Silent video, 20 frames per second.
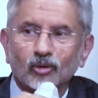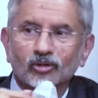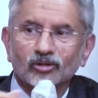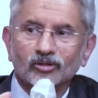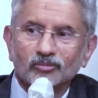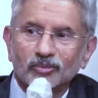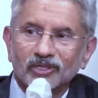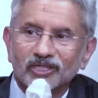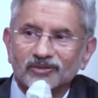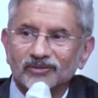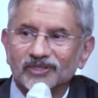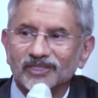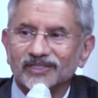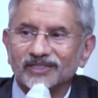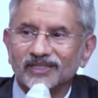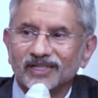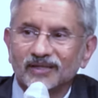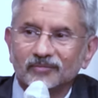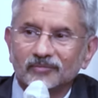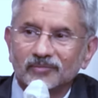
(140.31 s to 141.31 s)
code
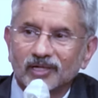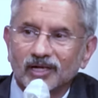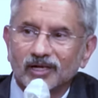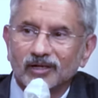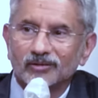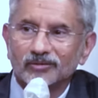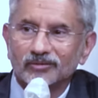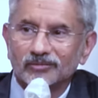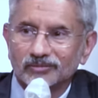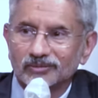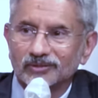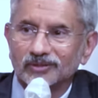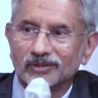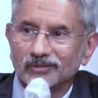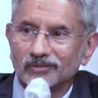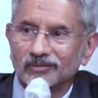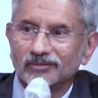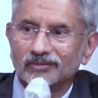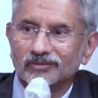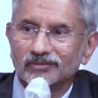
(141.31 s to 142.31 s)
between them, how,
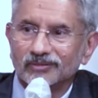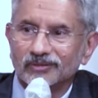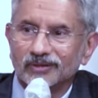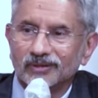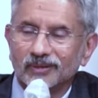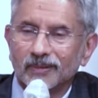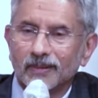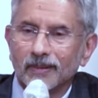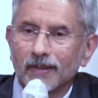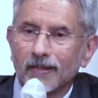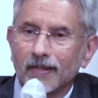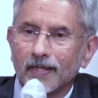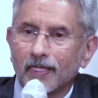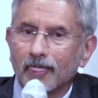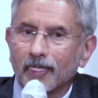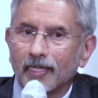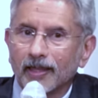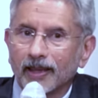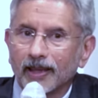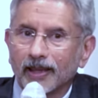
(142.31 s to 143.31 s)
you know,
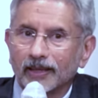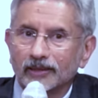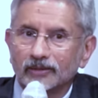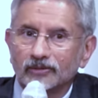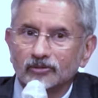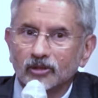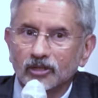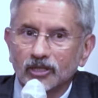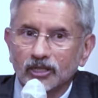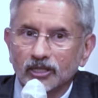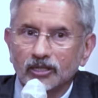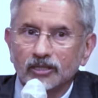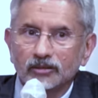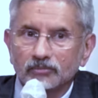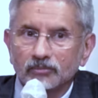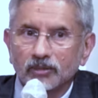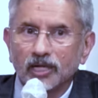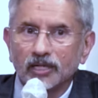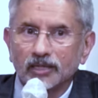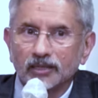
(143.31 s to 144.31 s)
you
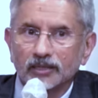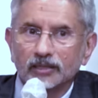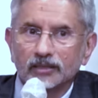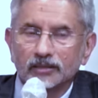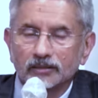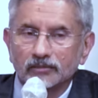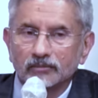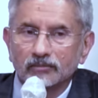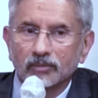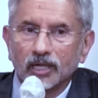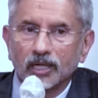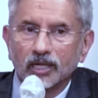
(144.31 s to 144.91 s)
learn by